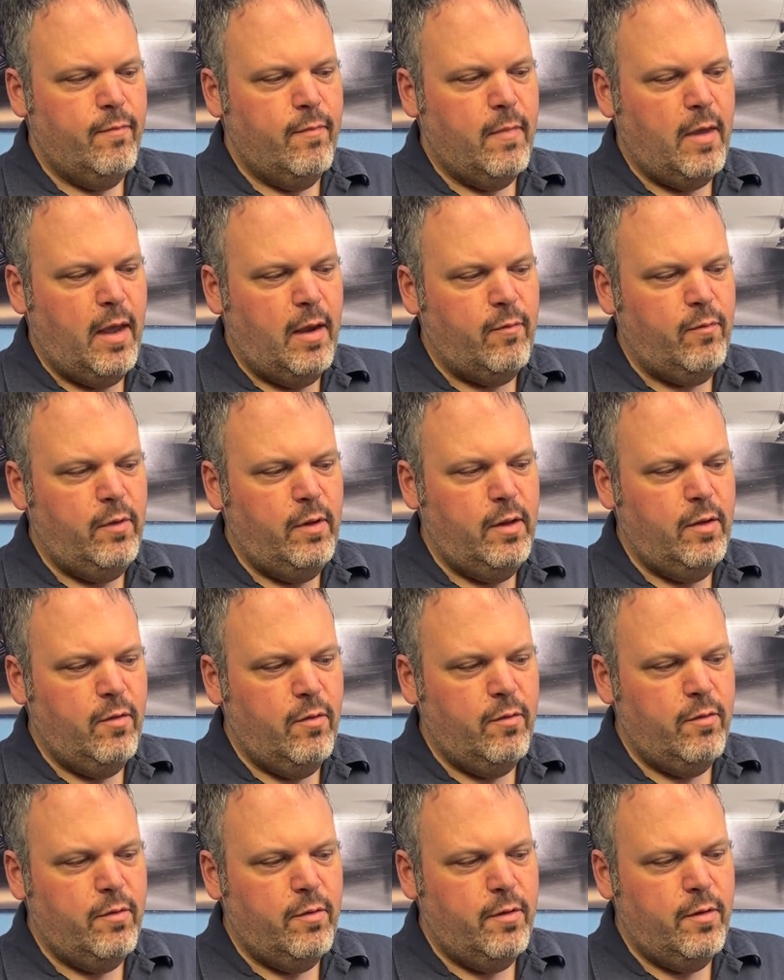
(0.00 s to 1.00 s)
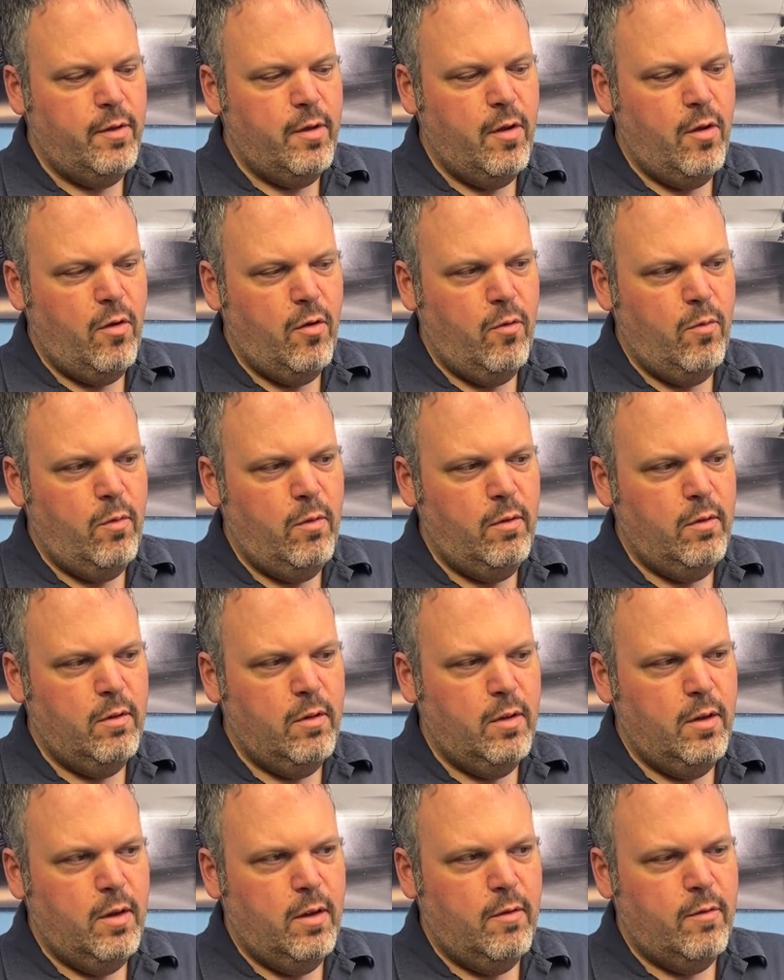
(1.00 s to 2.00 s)
really don't know.
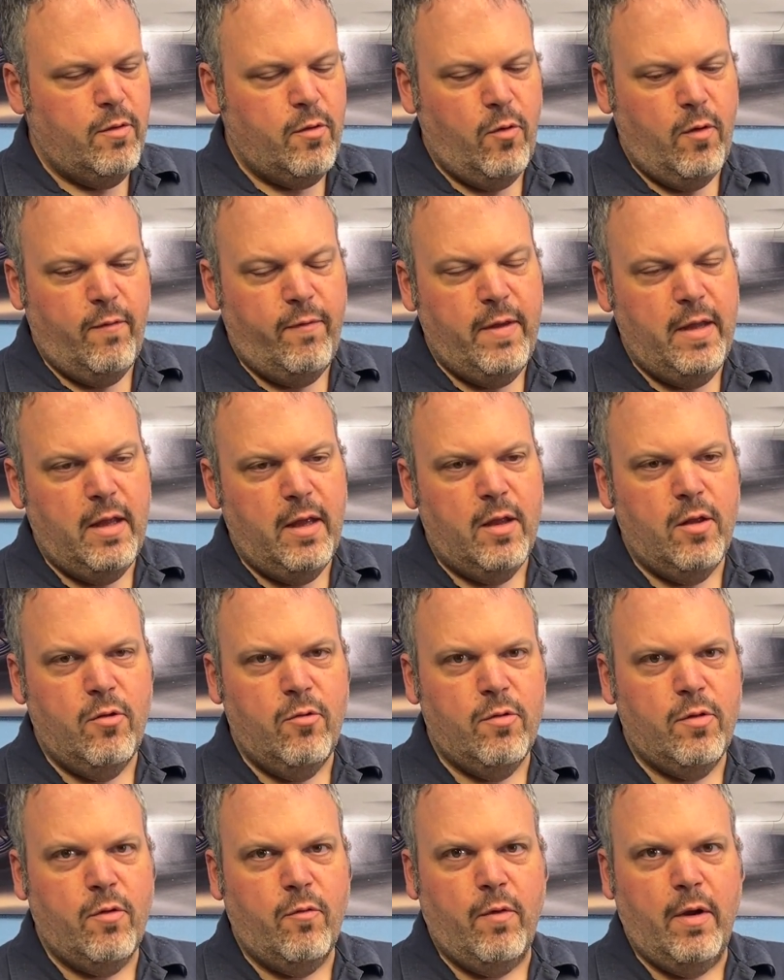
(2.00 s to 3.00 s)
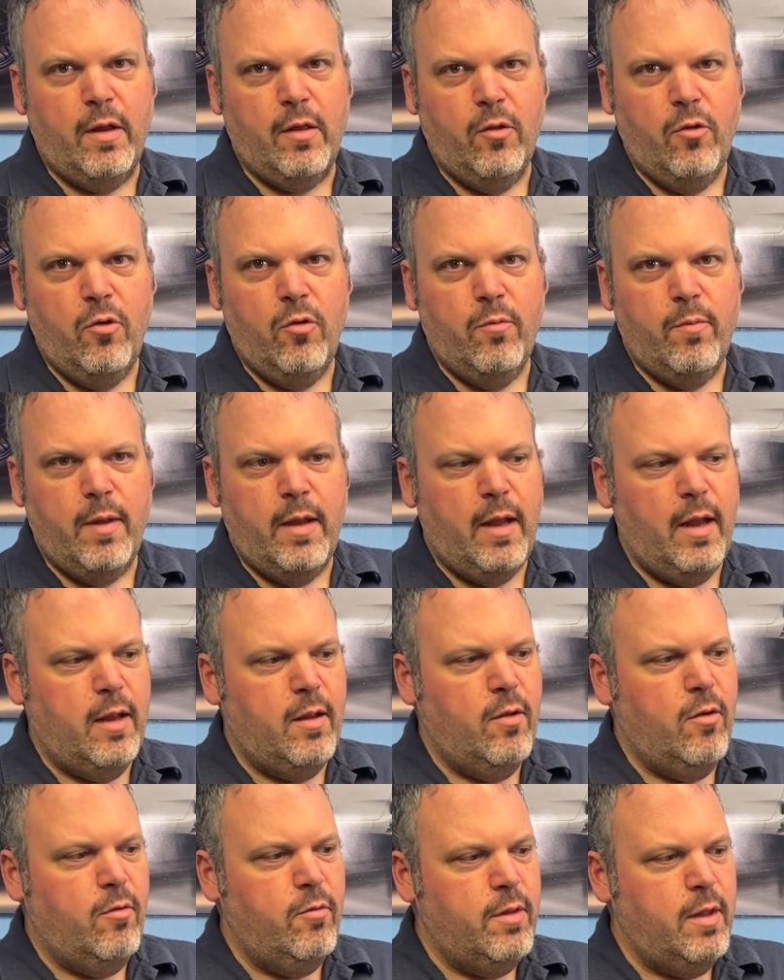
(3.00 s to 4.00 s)
So if he didn't use the right lube, and I
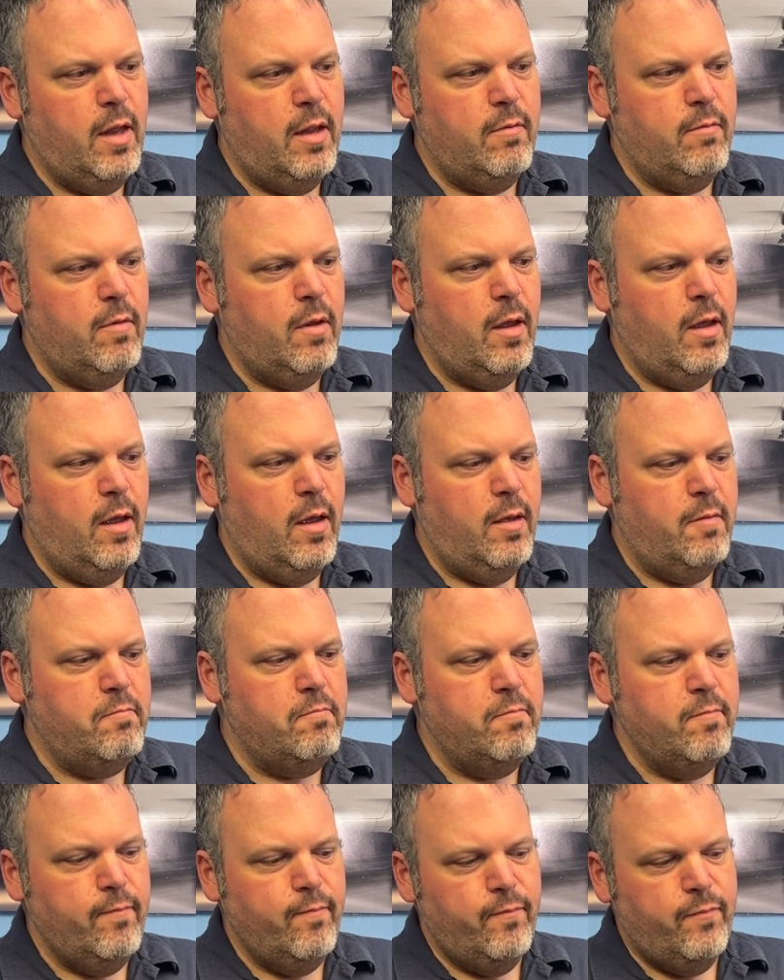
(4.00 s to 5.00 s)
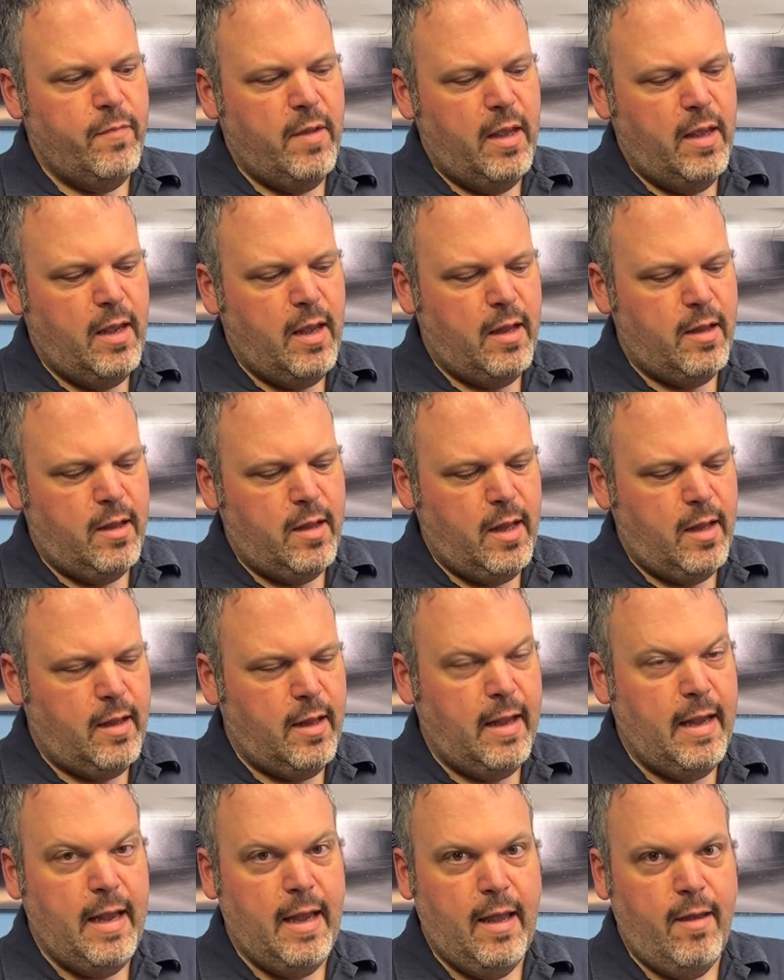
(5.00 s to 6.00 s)
know that he had to take the
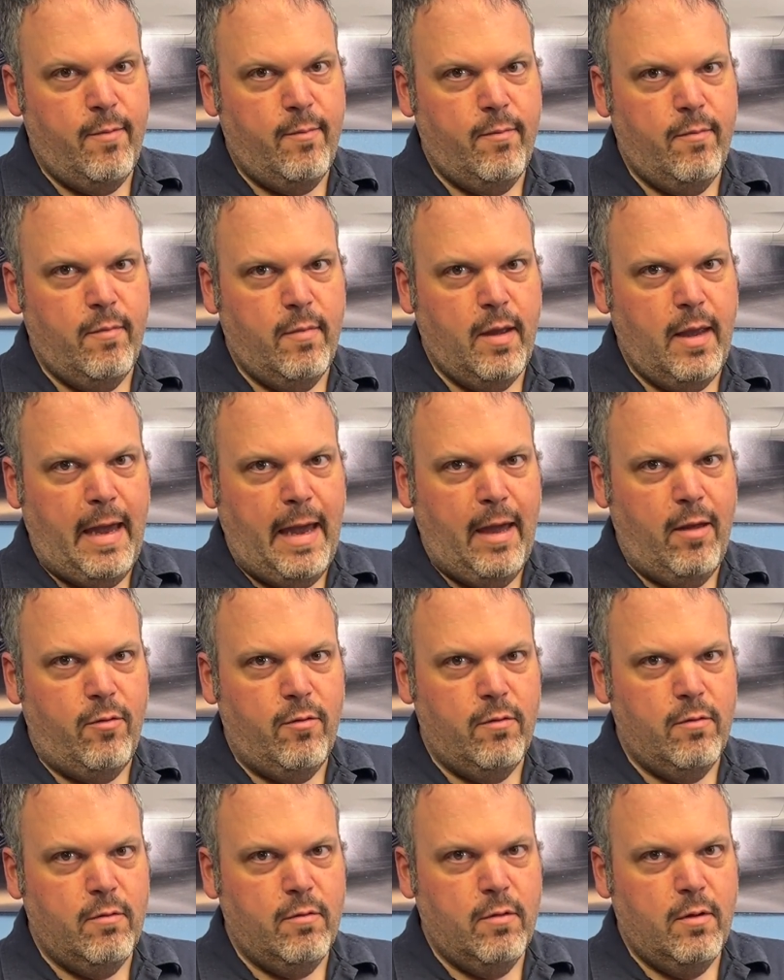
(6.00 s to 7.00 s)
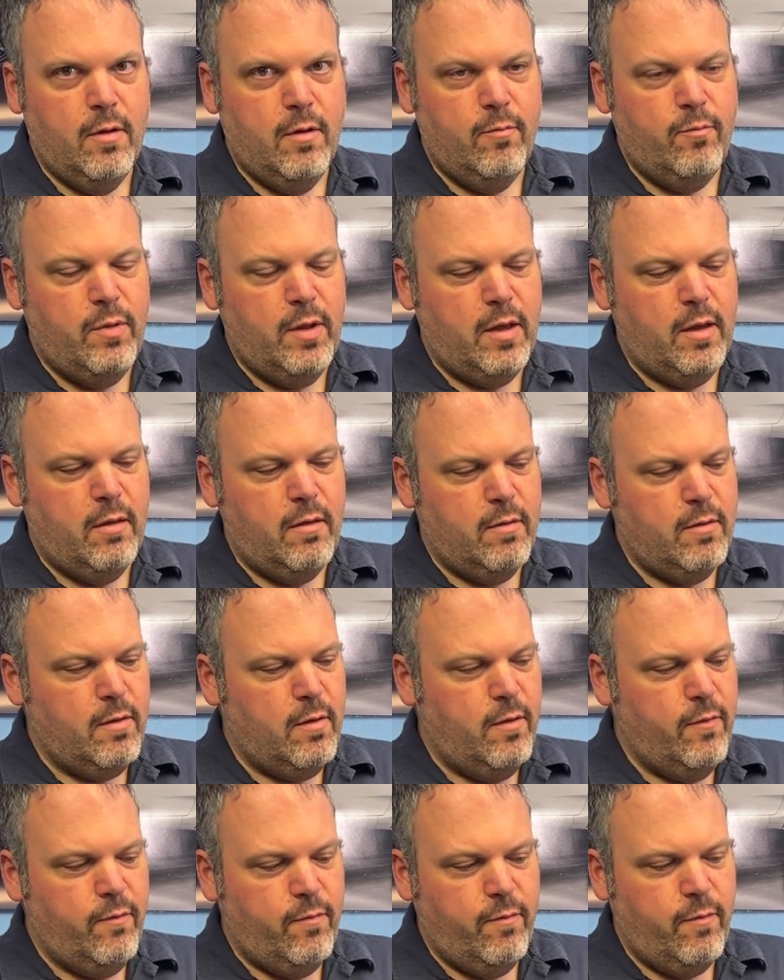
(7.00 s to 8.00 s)
cam out because
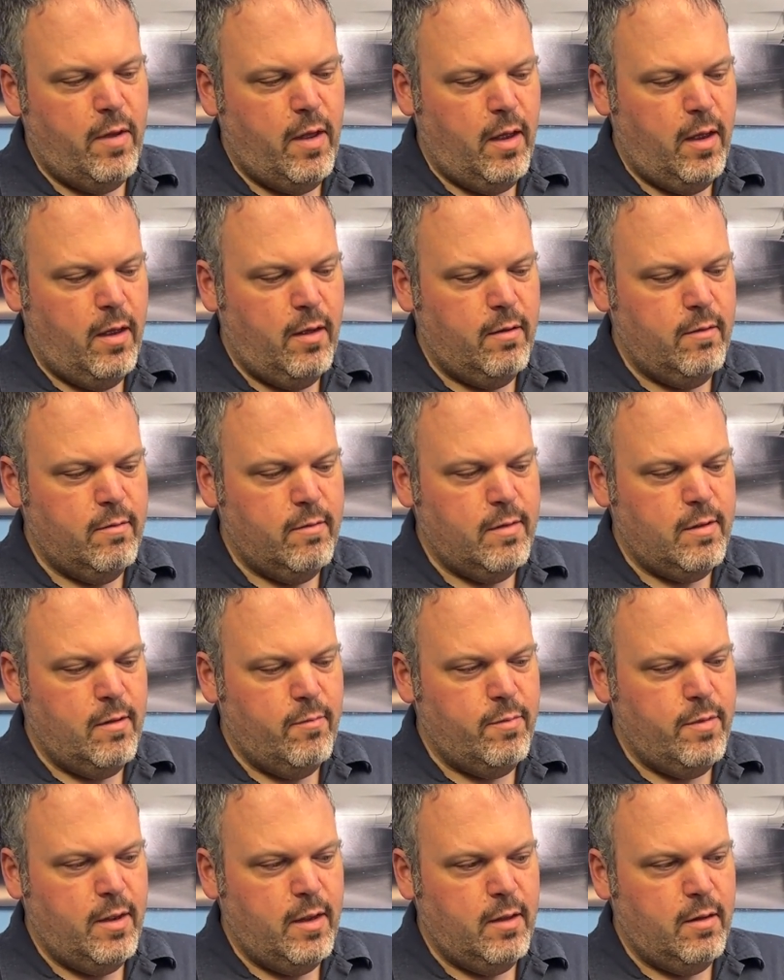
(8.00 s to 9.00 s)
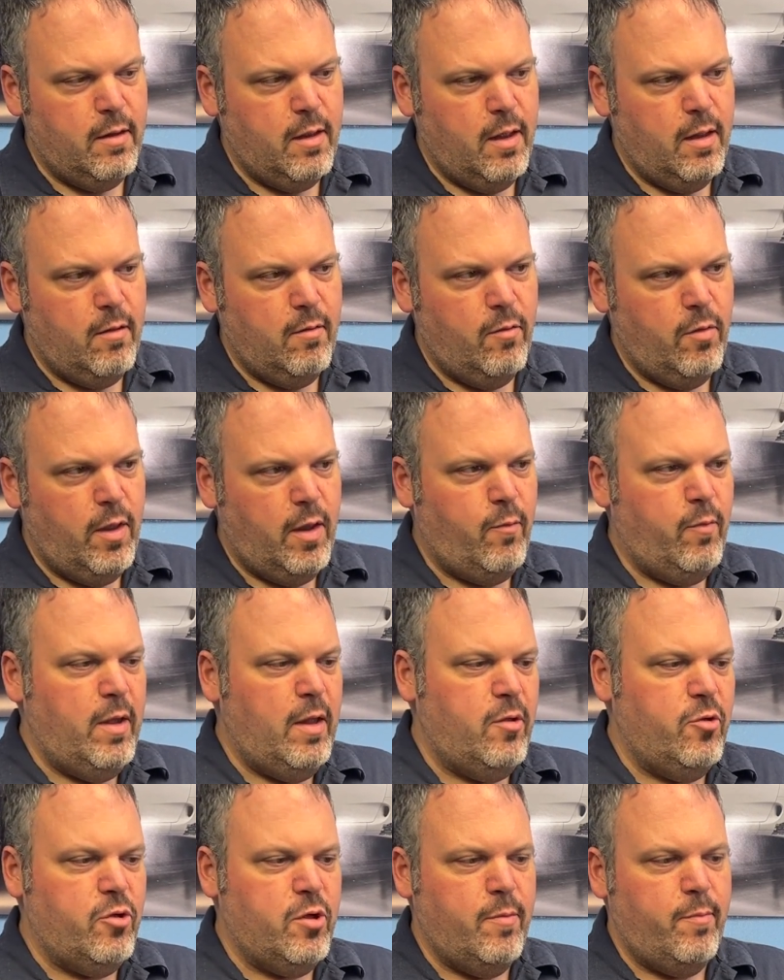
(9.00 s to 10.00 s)
of something that, like, we had
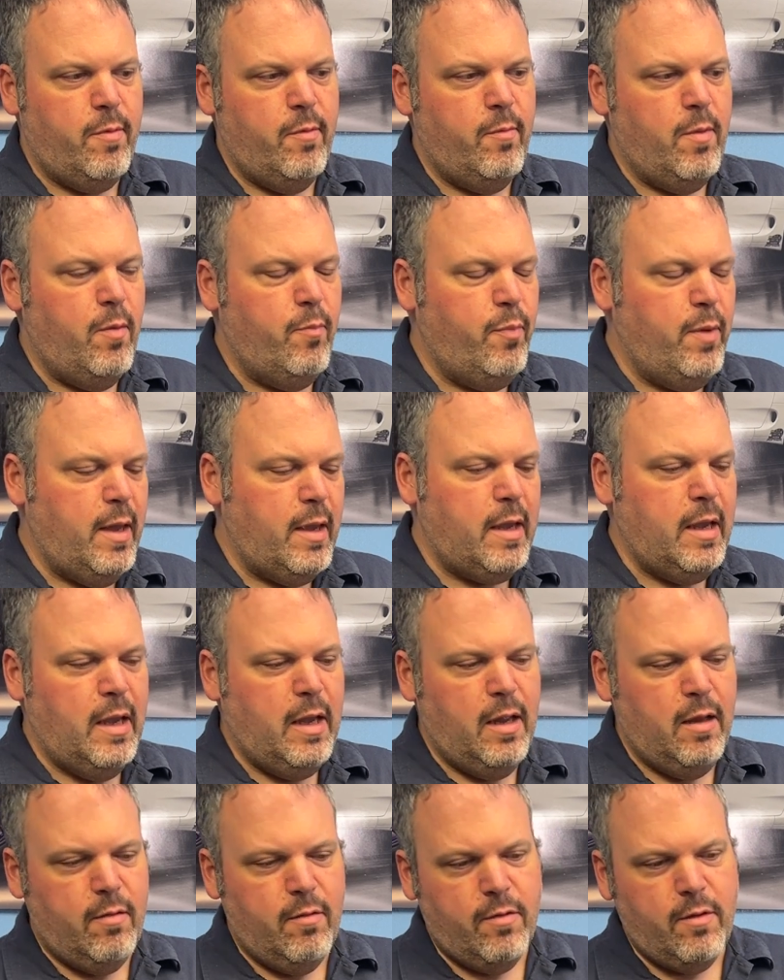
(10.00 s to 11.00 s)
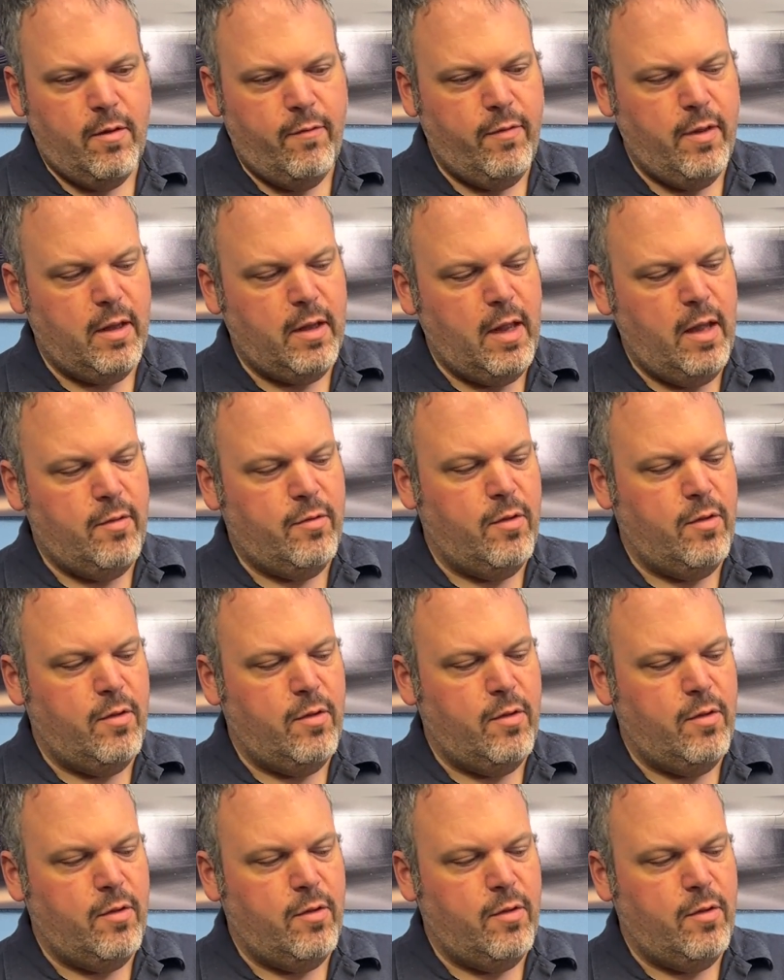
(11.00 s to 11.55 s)
to ship him a bucket and stuff like that.